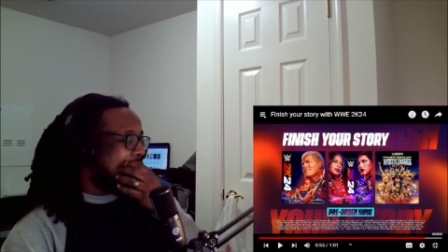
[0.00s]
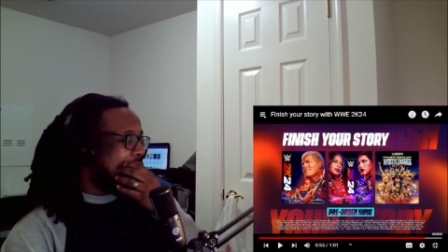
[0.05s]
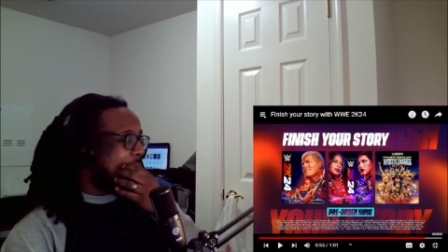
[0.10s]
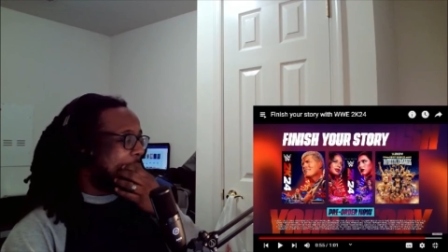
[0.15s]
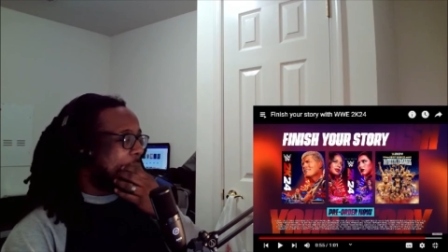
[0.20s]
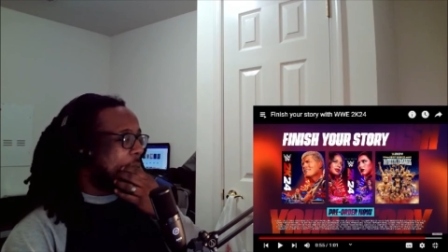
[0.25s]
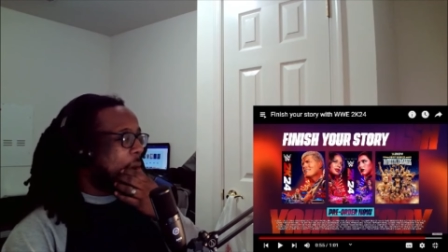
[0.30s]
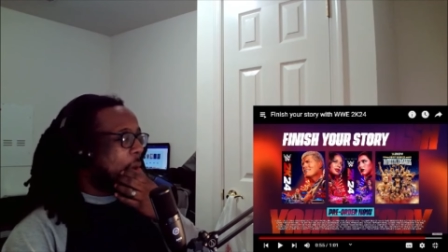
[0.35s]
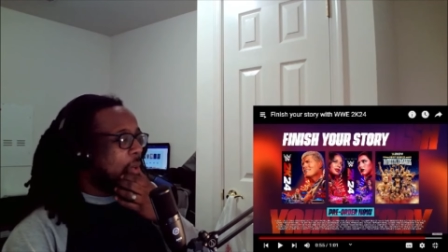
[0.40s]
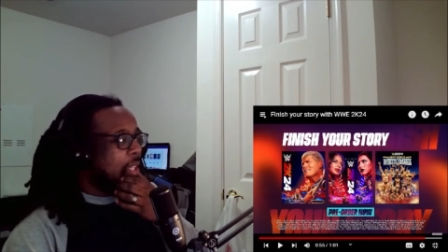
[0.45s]
Yeah,
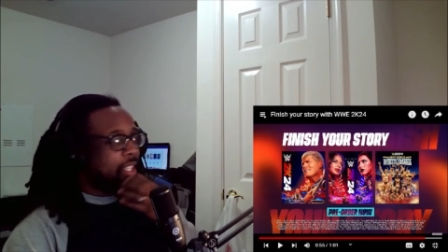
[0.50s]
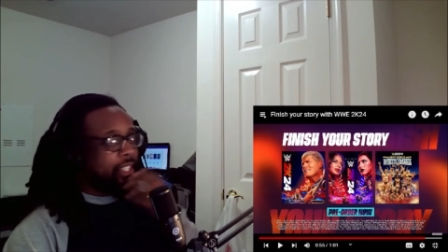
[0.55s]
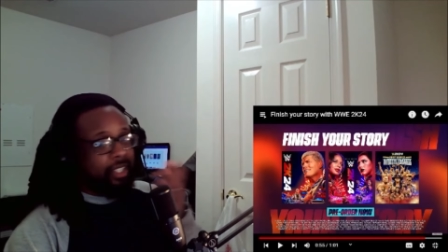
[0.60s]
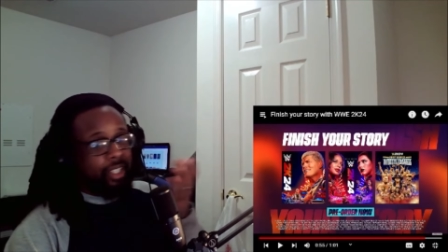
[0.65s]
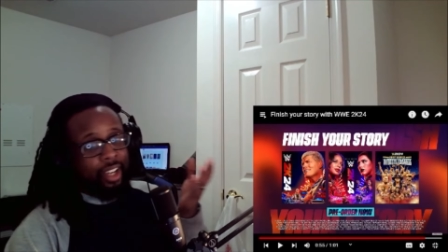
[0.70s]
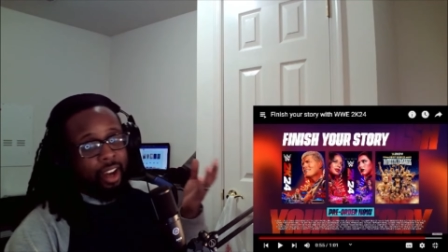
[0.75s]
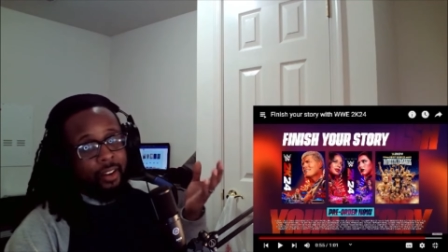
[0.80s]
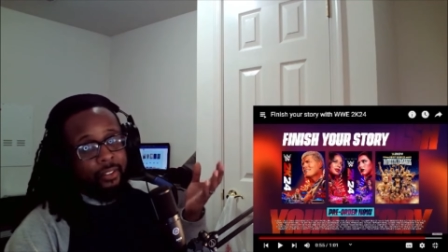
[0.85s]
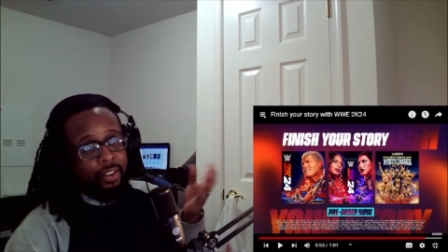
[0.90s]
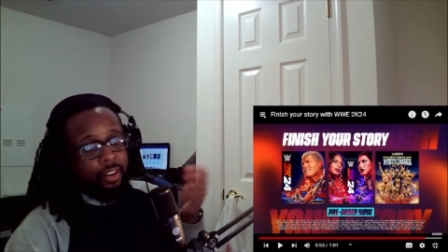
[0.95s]
Cody is the
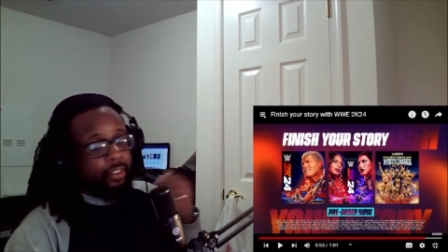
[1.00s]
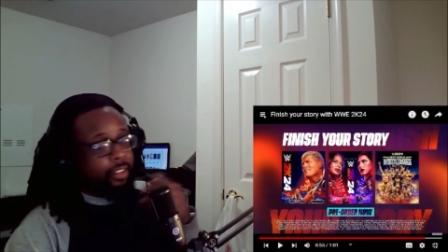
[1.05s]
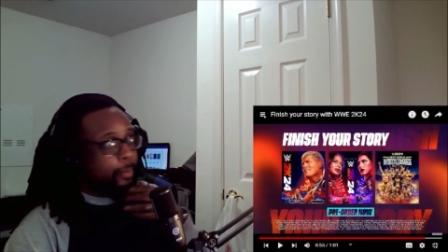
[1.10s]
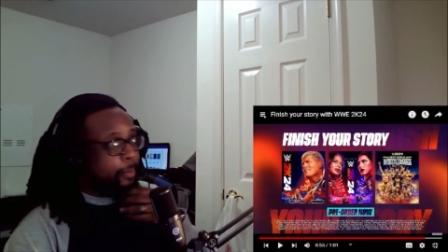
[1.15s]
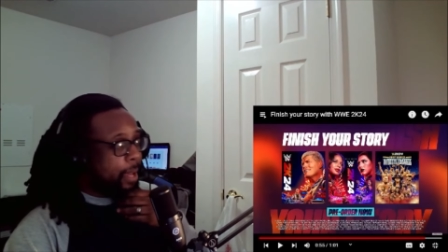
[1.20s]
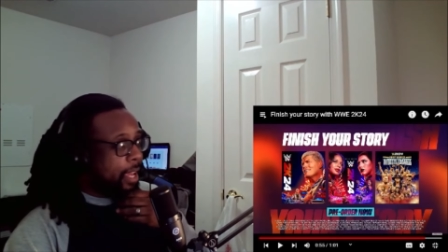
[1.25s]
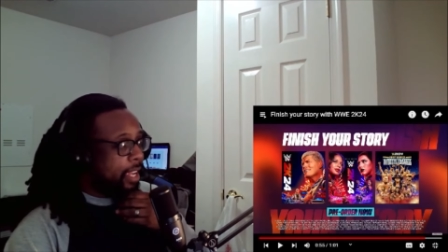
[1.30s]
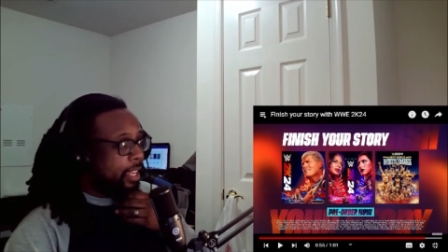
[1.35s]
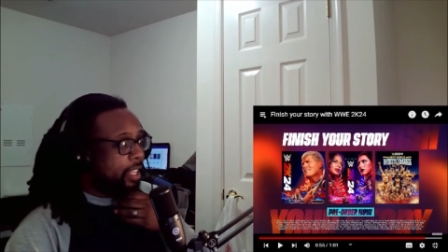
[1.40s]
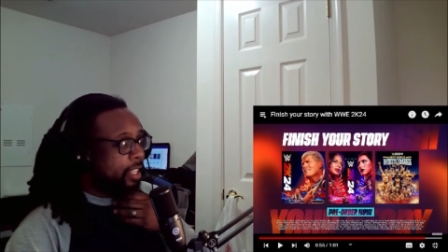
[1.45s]
cover of the
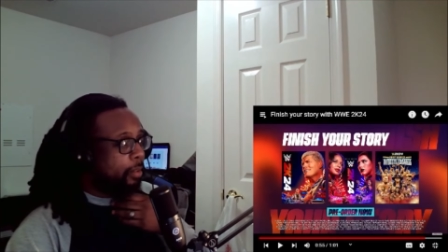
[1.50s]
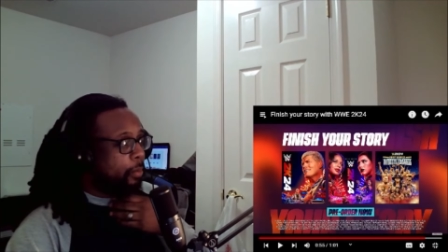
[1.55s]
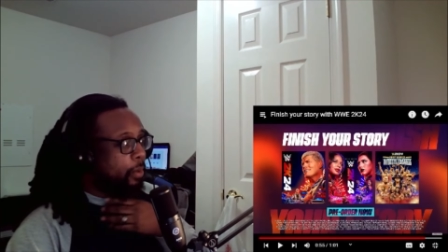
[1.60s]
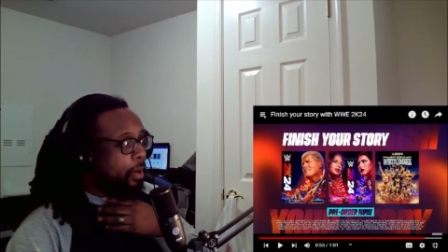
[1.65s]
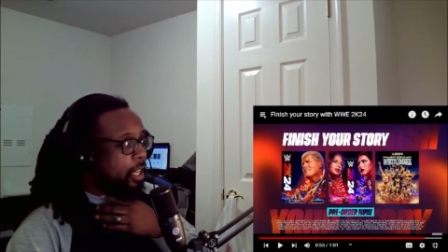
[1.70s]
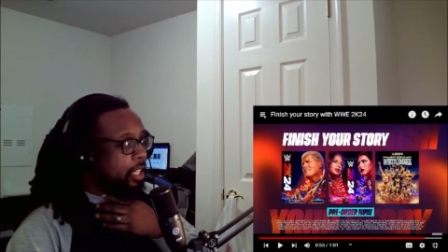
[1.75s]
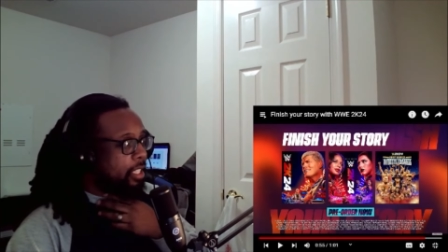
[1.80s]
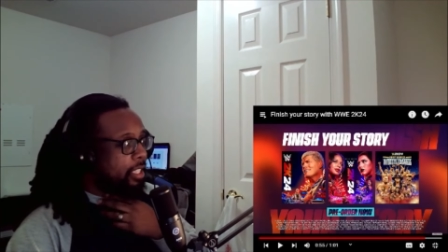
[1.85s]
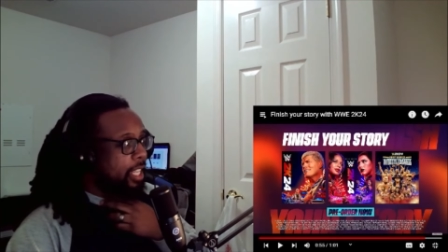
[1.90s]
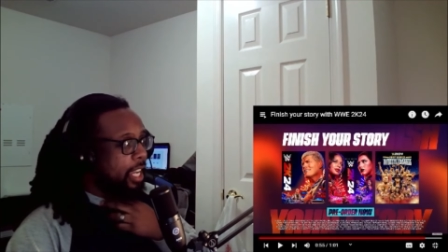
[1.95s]
main
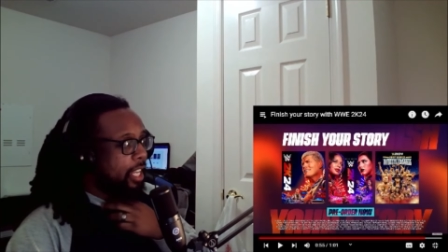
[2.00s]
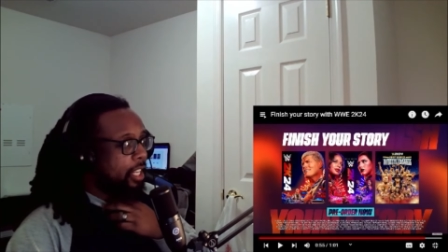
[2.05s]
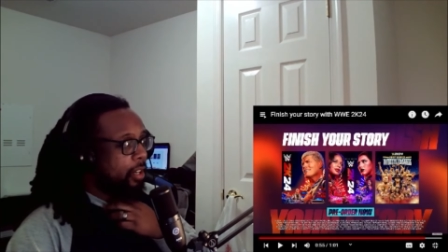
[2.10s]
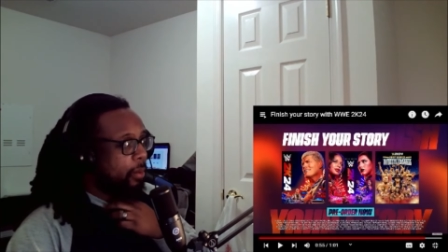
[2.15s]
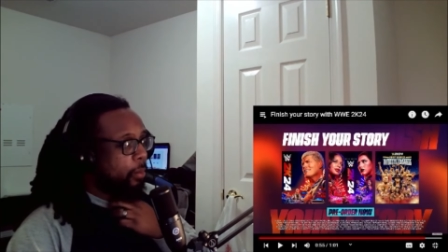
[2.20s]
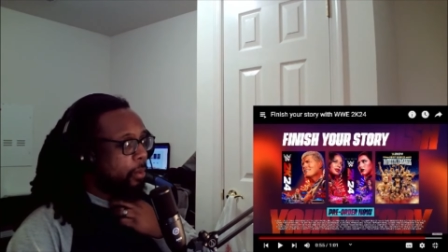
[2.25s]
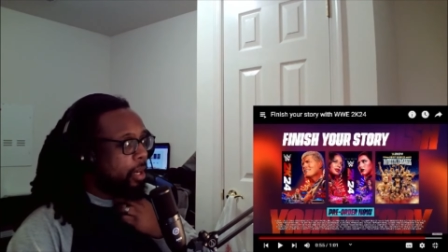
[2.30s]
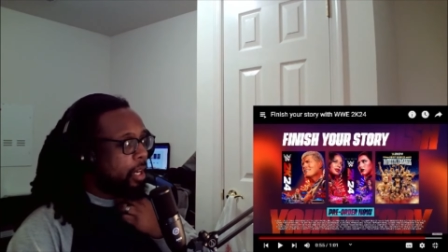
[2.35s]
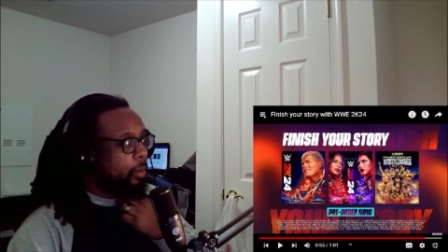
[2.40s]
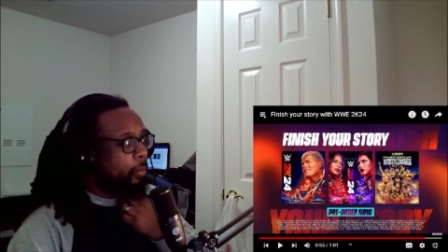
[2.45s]
one, standard
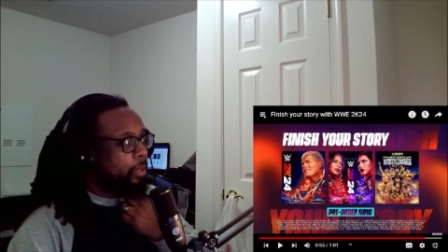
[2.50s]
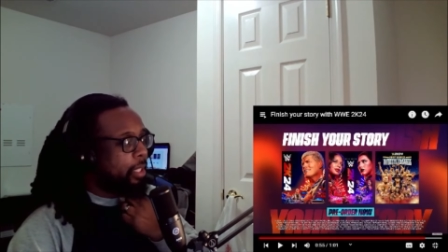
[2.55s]
one,